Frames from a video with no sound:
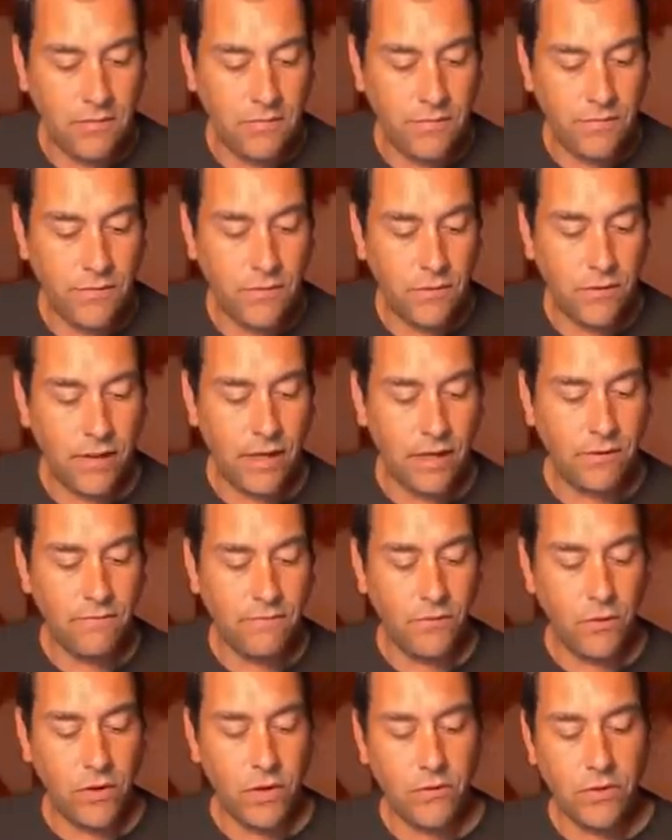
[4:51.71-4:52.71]
for like
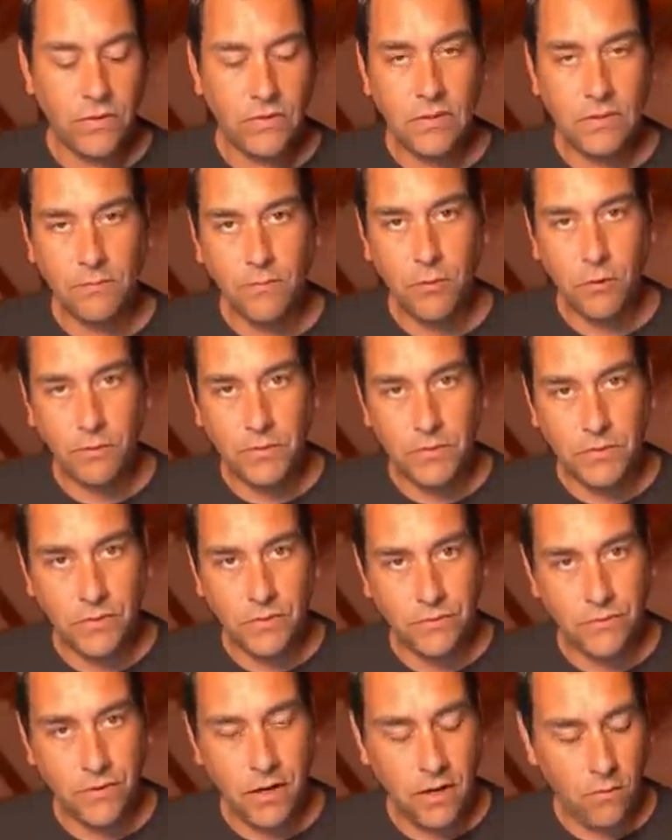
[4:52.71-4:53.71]
voyeuristic
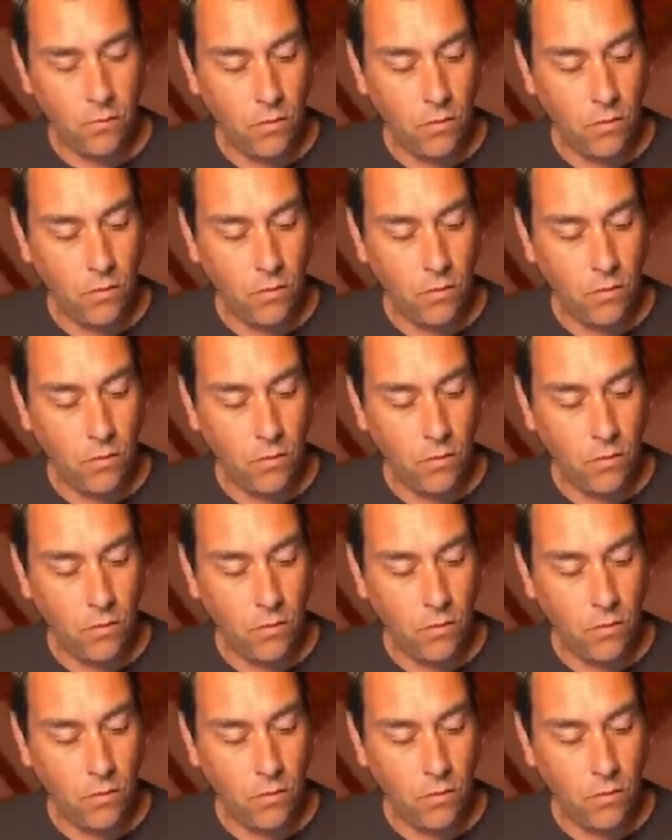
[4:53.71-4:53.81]
purposes, right?